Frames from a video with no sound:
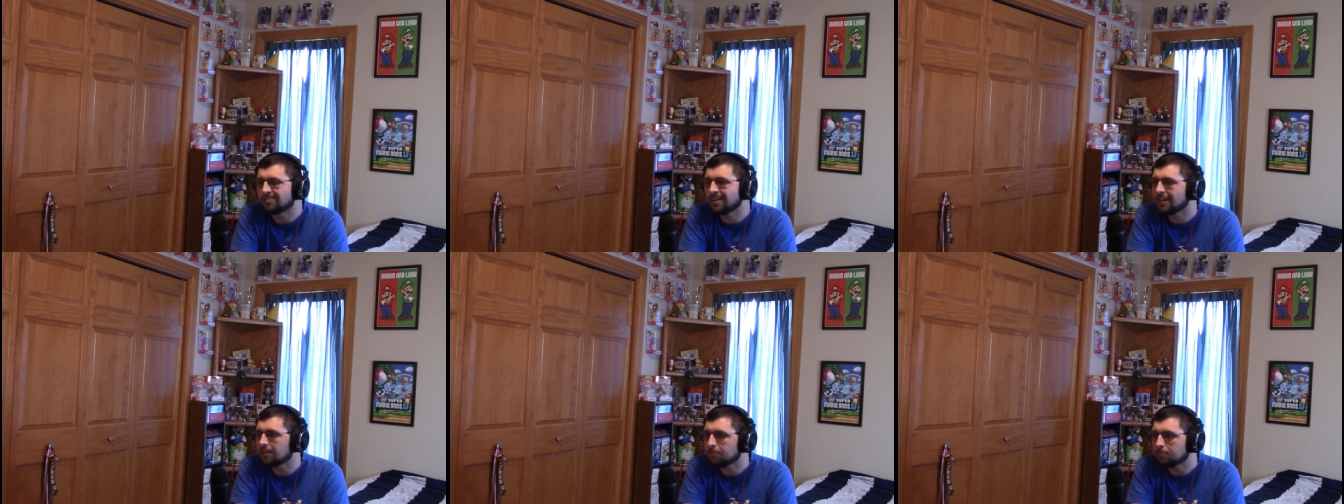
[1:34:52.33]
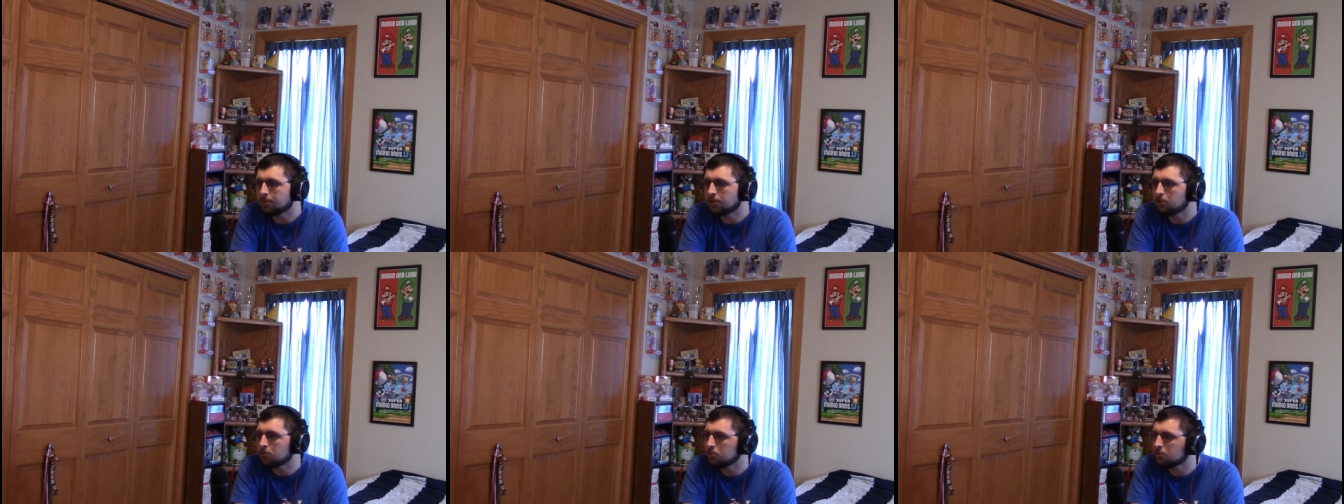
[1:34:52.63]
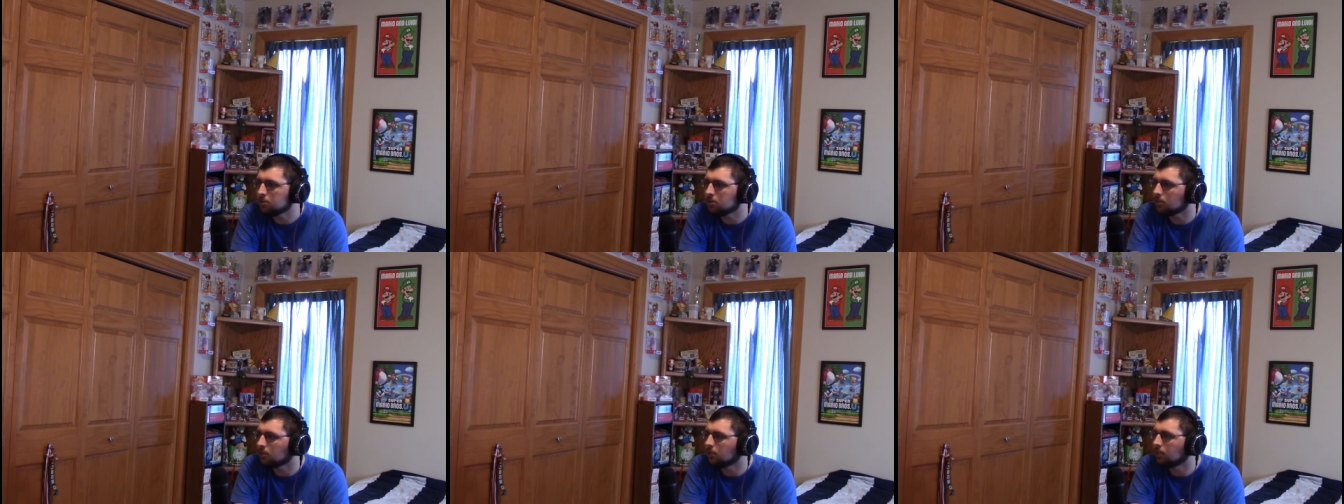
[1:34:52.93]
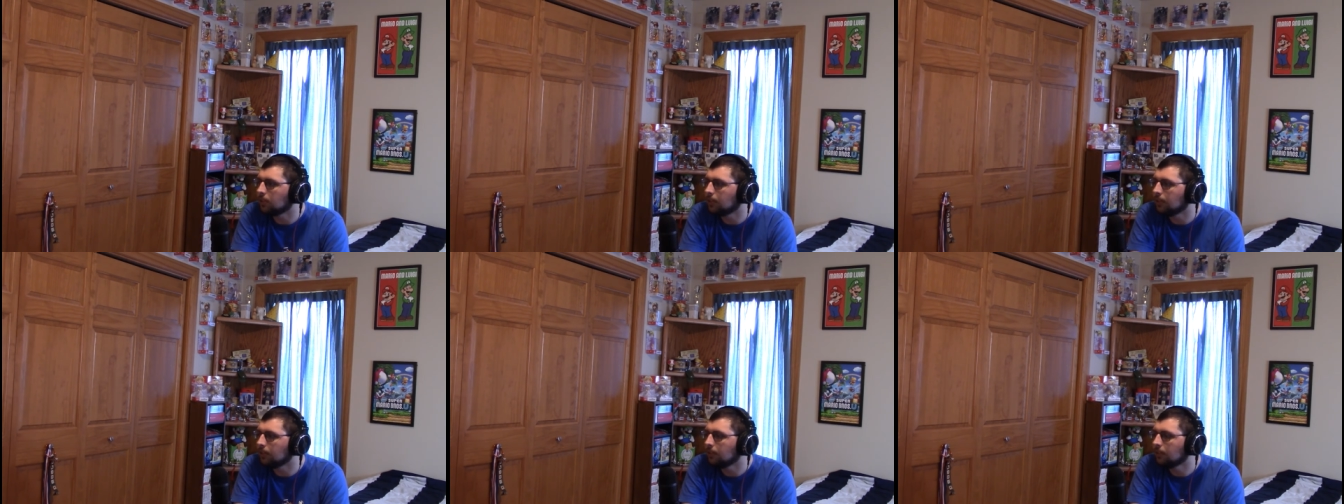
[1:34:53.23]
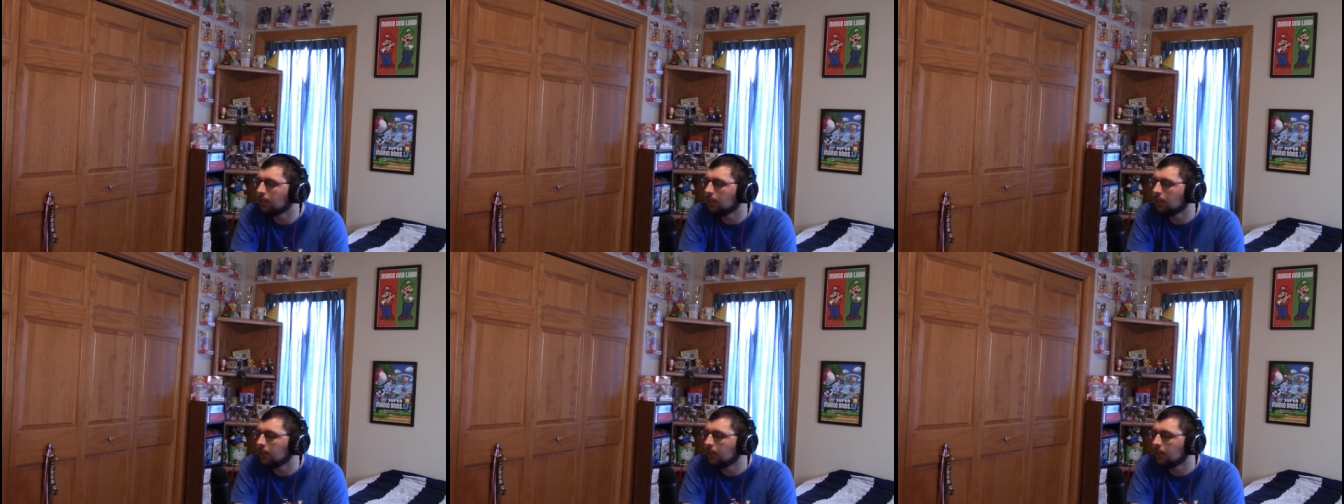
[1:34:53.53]
Reddit post or a
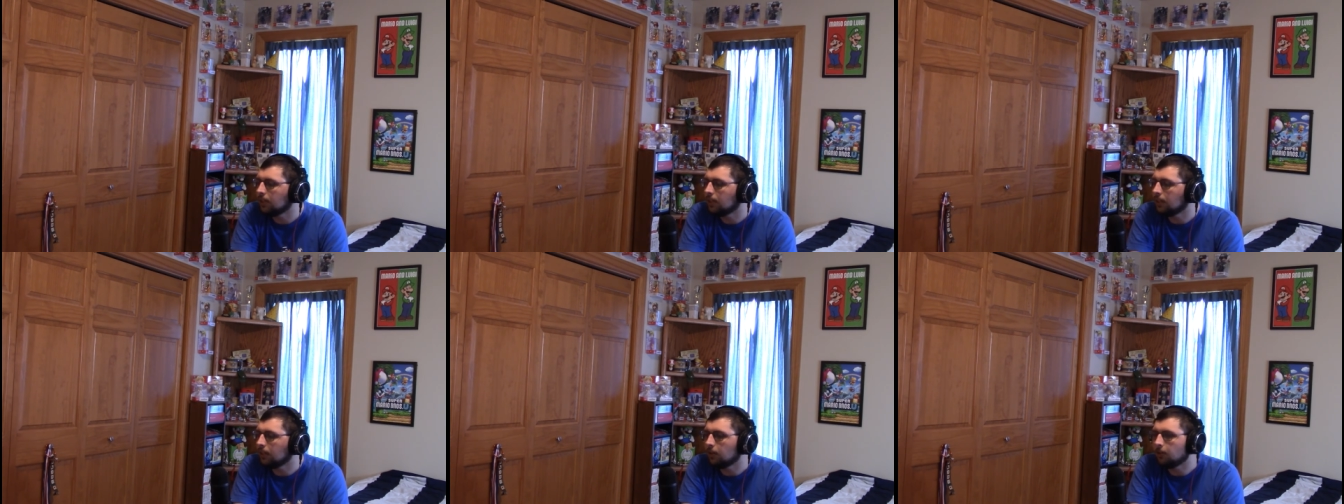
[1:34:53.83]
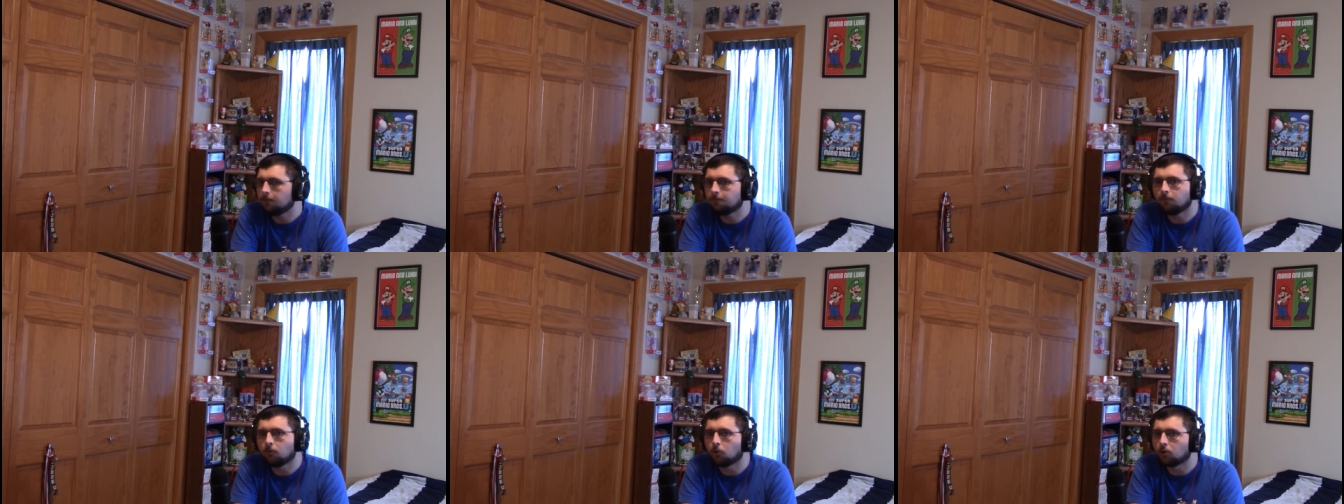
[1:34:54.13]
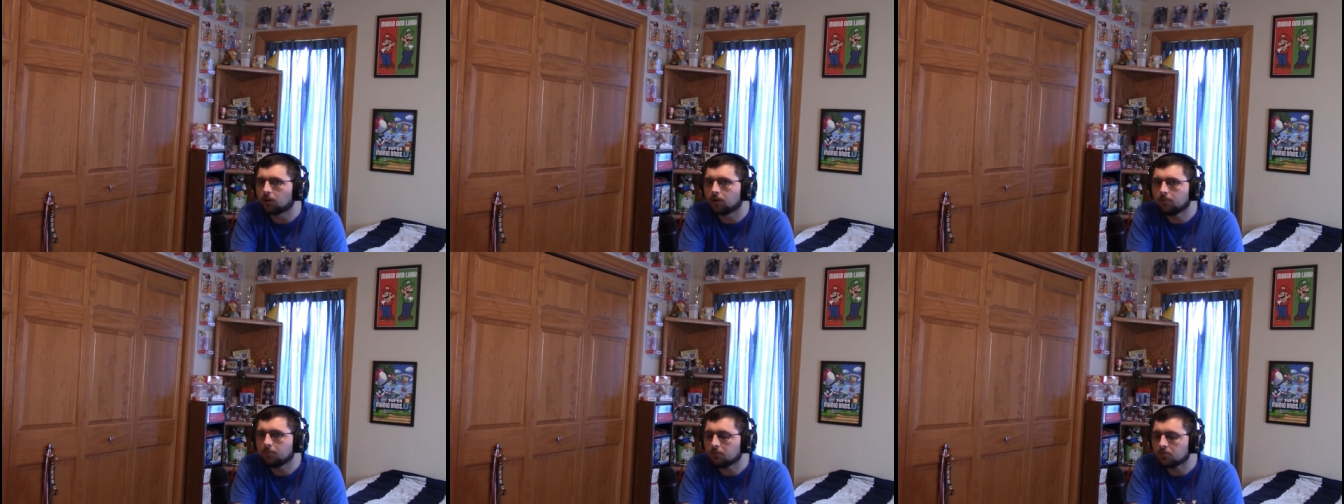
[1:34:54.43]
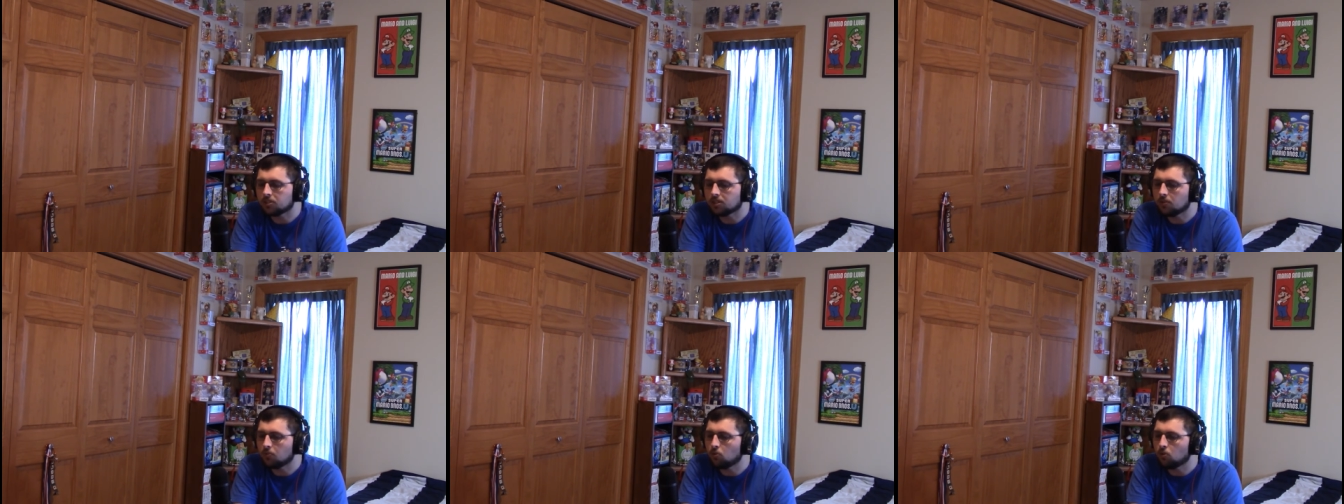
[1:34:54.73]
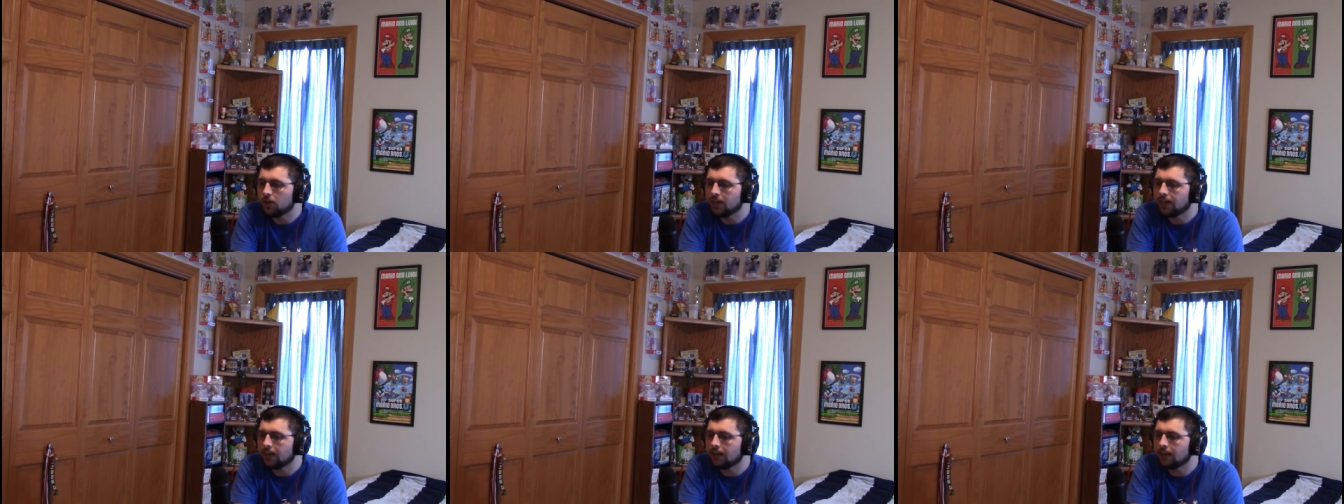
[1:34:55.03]
forum
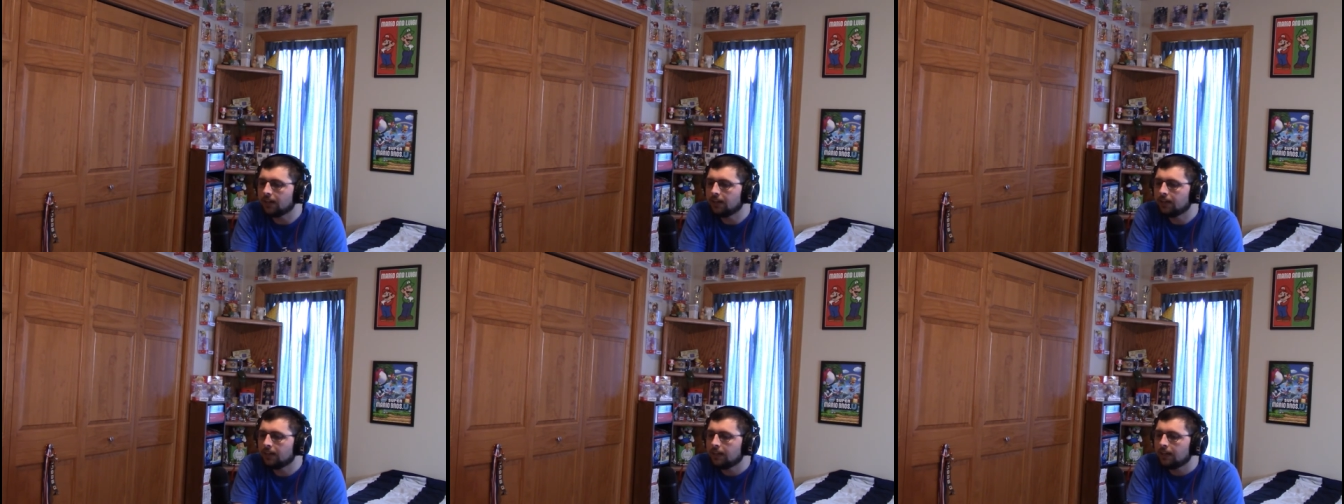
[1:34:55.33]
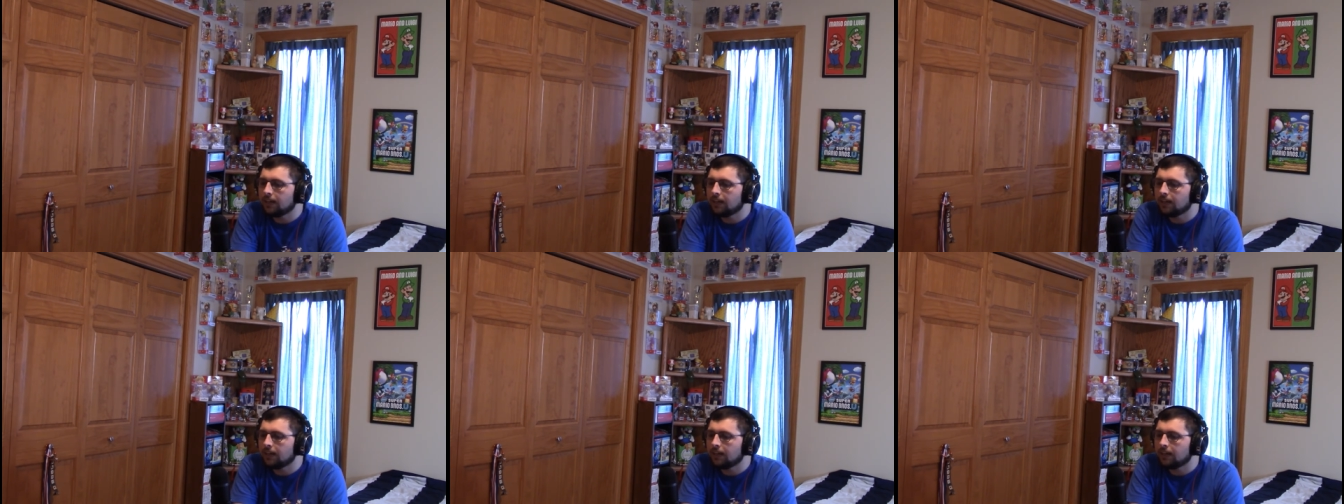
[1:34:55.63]
somewhere.